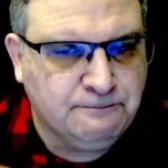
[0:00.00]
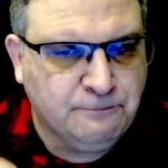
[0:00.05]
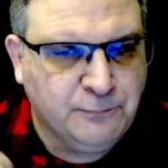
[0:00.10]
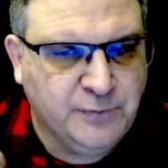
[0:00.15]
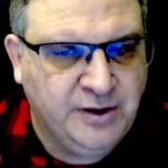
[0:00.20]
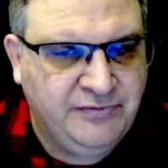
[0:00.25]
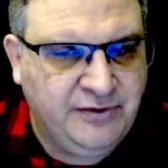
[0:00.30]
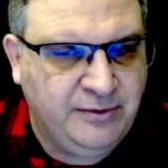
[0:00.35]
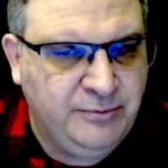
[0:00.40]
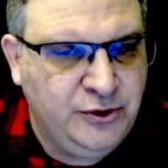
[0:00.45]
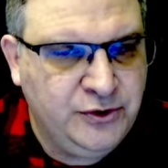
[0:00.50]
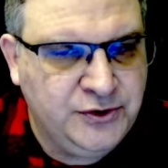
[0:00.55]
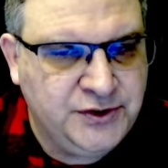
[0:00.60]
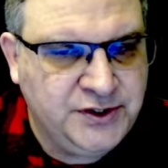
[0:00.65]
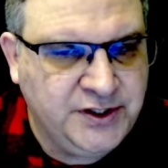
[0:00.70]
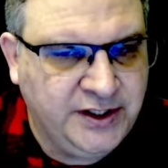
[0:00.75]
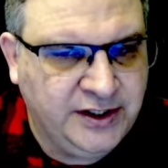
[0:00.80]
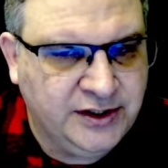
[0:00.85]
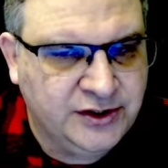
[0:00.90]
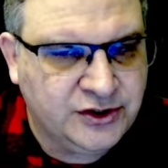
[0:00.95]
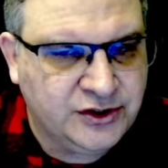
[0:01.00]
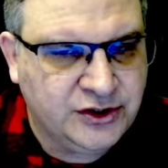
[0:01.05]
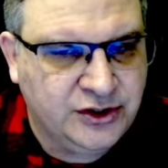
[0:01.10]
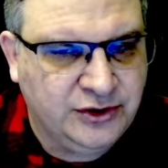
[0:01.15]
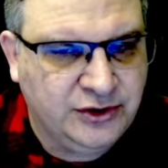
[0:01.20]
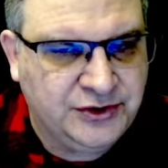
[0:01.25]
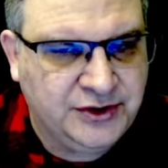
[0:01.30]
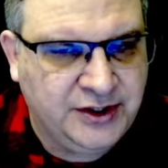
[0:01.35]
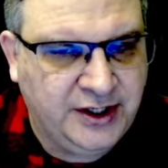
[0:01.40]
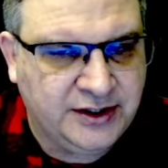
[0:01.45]
If I'm using it as
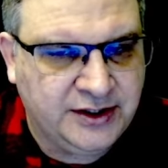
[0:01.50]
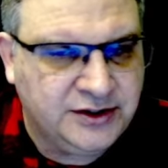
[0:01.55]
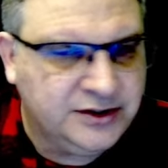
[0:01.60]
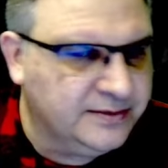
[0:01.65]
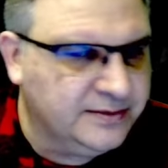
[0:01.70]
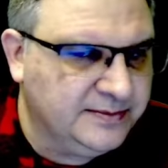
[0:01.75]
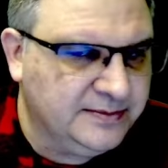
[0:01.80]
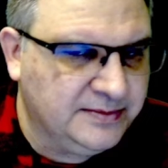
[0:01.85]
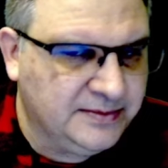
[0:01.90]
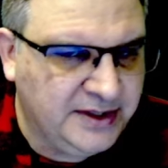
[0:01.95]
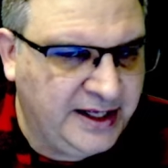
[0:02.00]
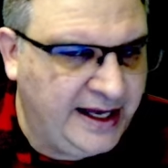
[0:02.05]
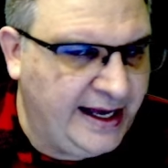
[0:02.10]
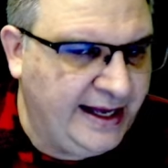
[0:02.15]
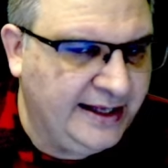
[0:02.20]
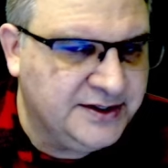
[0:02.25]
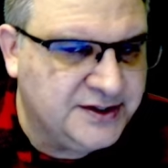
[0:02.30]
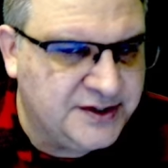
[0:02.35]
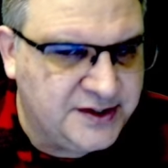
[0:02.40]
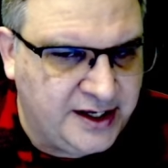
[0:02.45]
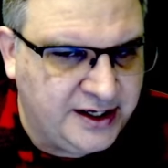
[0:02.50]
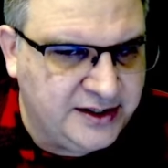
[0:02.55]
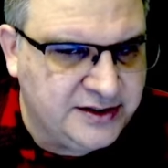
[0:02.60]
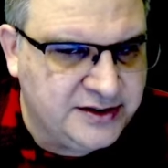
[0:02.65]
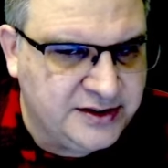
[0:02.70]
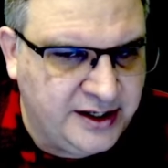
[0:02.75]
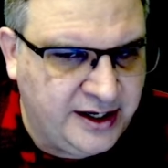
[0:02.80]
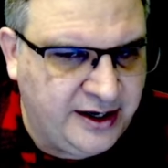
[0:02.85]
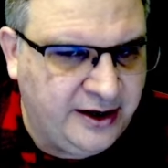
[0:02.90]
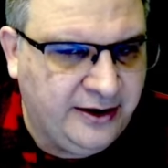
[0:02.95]
Chill Touch, the hand stays
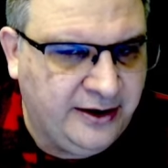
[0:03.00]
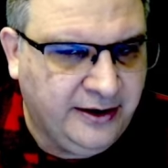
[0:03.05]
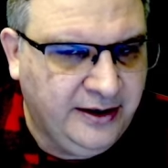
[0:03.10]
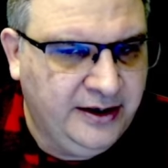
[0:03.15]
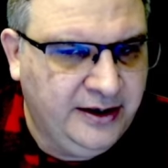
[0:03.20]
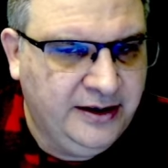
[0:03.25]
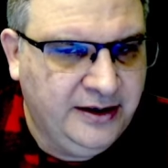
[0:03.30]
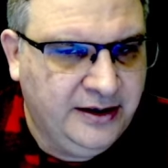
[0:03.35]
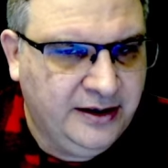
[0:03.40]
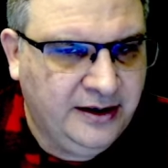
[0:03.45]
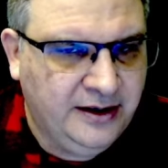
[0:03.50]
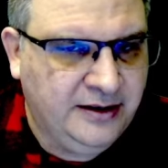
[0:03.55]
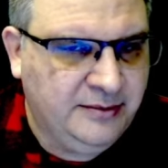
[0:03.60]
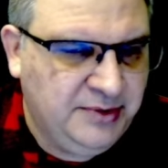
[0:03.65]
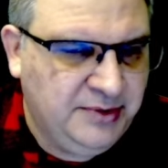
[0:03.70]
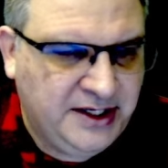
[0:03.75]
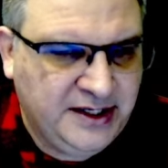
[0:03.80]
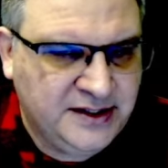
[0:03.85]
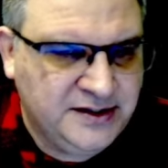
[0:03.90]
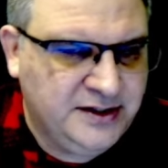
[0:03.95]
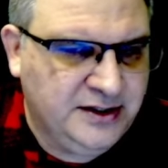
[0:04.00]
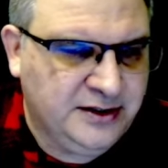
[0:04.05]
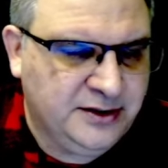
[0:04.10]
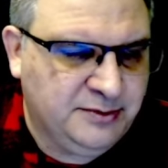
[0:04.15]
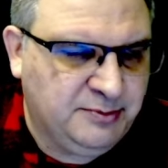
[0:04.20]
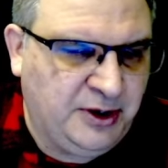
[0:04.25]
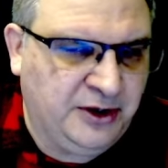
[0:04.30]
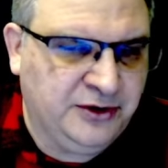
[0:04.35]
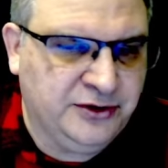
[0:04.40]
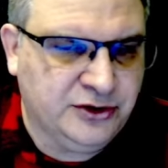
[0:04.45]
there because the
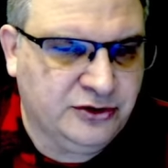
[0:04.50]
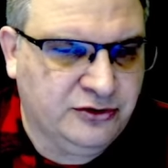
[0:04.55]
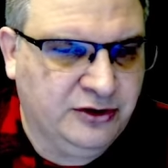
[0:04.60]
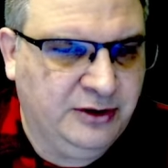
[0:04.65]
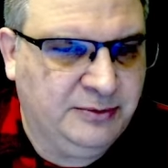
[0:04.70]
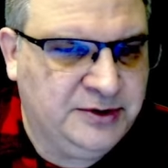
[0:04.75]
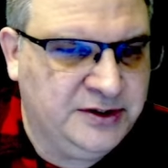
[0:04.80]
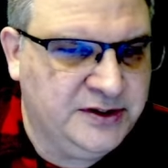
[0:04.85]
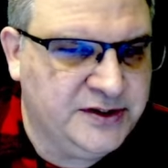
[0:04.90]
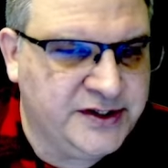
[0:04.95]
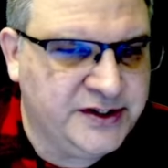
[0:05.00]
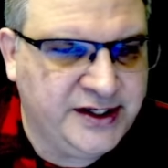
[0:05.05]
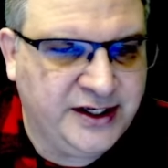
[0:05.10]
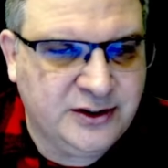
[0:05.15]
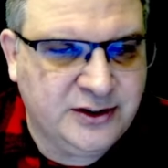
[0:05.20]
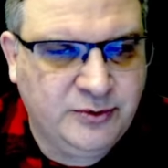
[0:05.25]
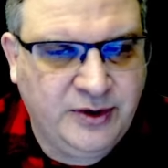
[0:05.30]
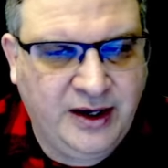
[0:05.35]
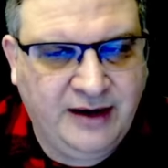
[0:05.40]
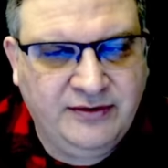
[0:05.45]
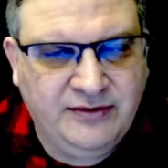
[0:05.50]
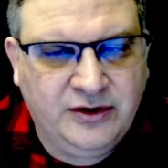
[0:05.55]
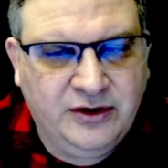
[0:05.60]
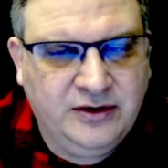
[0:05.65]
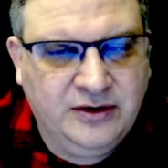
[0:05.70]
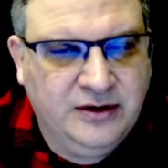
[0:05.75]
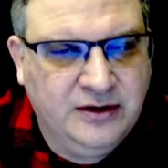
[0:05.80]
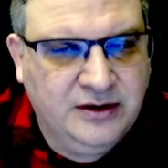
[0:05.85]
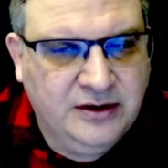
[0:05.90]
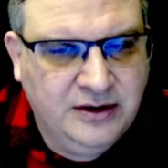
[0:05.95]
spell description says we have
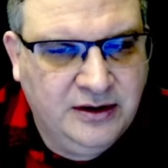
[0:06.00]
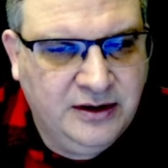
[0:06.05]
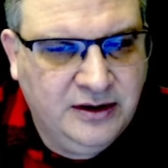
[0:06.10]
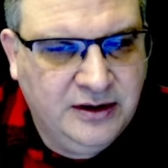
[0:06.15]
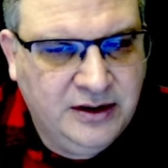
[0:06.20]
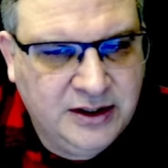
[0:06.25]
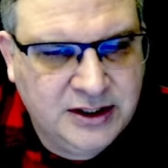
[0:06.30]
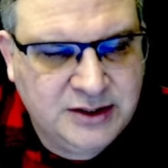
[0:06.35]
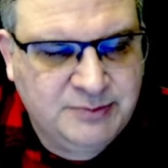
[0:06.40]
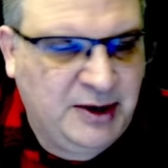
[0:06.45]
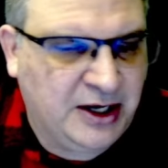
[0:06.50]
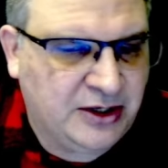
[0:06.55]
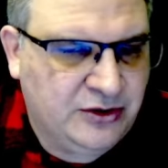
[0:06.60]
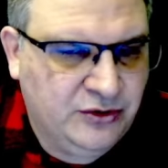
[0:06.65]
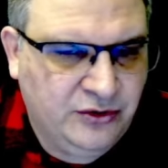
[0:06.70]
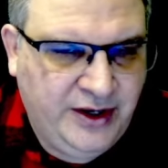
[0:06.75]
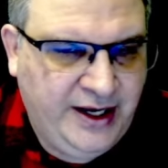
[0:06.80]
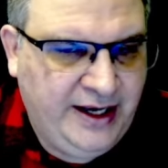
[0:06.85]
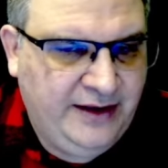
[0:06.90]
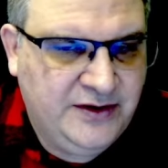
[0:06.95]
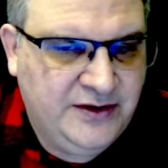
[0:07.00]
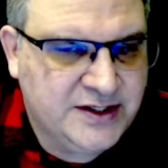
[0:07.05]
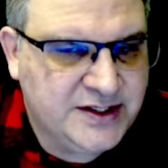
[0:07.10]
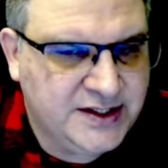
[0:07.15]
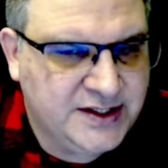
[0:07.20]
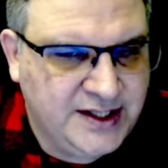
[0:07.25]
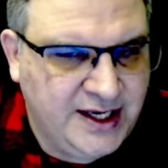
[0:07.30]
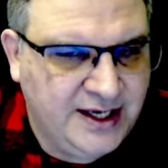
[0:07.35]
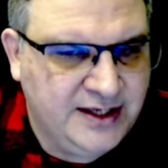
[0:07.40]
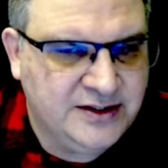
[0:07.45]
a spectral hand that
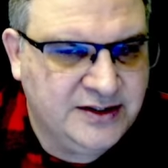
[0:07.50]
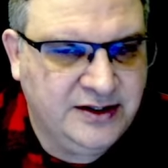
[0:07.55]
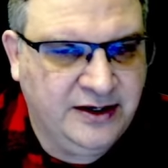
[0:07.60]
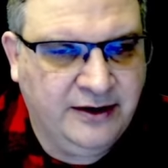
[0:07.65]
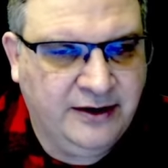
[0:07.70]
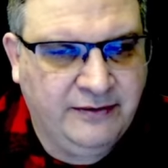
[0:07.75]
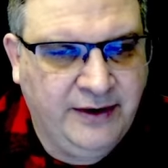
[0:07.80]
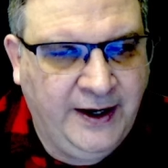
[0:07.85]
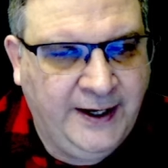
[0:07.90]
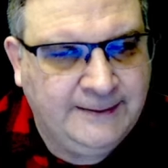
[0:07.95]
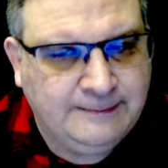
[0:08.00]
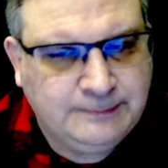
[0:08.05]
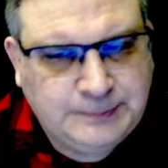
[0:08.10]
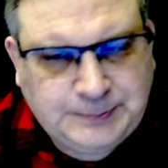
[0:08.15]
stays there, right?